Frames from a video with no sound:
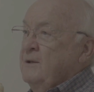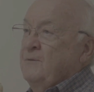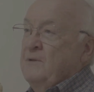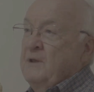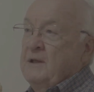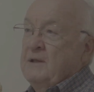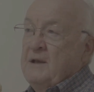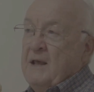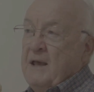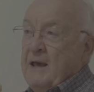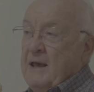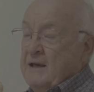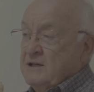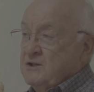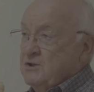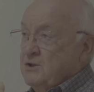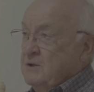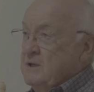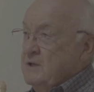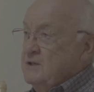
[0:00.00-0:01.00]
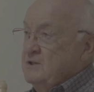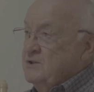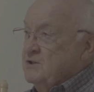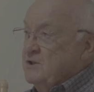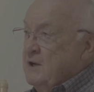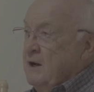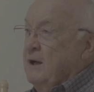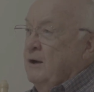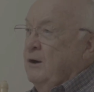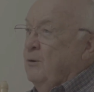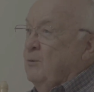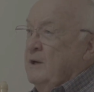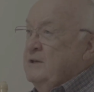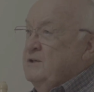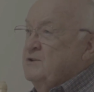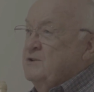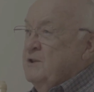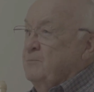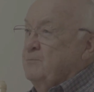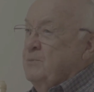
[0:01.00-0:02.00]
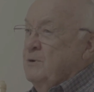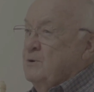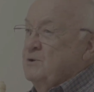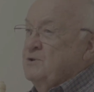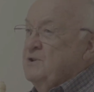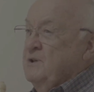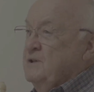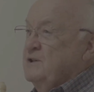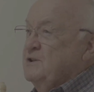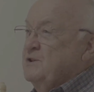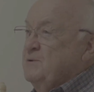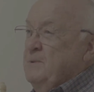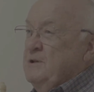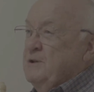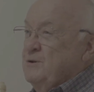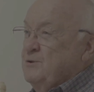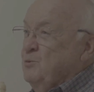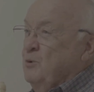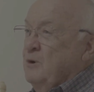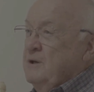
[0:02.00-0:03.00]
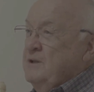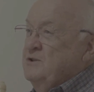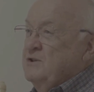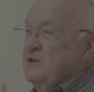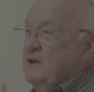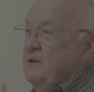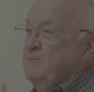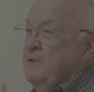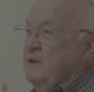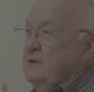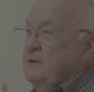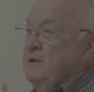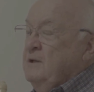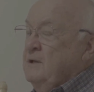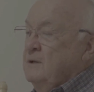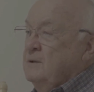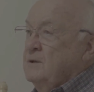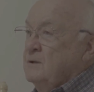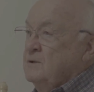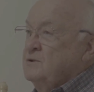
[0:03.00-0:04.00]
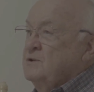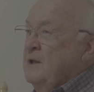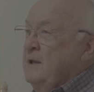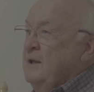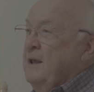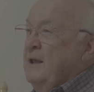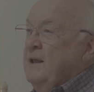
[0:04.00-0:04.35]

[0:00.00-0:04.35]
that actually exonerates the person that spent 20-something years,